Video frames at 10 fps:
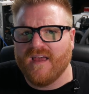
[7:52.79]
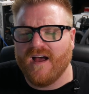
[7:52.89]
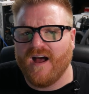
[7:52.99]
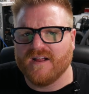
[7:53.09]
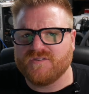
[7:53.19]

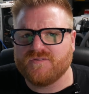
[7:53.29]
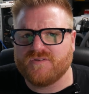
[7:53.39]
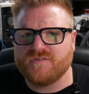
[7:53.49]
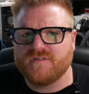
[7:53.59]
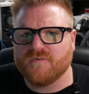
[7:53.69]
uh, do
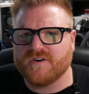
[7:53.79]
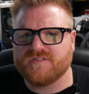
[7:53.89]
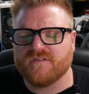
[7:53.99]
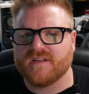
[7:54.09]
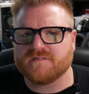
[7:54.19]
do some
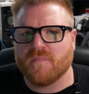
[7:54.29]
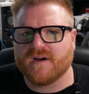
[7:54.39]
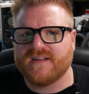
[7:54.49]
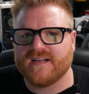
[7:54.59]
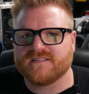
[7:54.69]
crystal
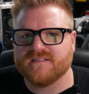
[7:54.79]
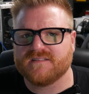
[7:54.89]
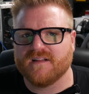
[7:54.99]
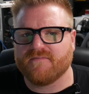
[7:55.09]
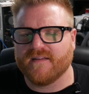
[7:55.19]
mark tests and
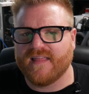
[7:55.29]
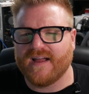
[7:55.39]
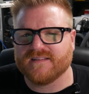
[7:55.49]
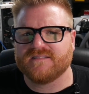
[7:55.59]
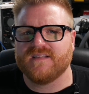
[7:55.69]
stuff like
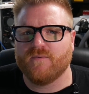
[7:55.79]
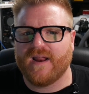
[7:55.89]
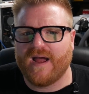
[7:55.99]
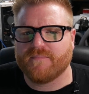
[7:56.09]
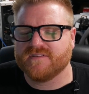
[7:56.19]
that and see what
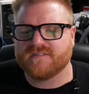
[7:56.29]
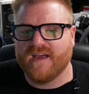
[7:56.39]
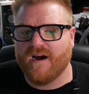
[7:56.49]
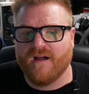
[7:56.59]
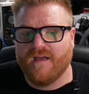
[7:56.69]
happens
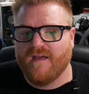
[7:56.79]
there.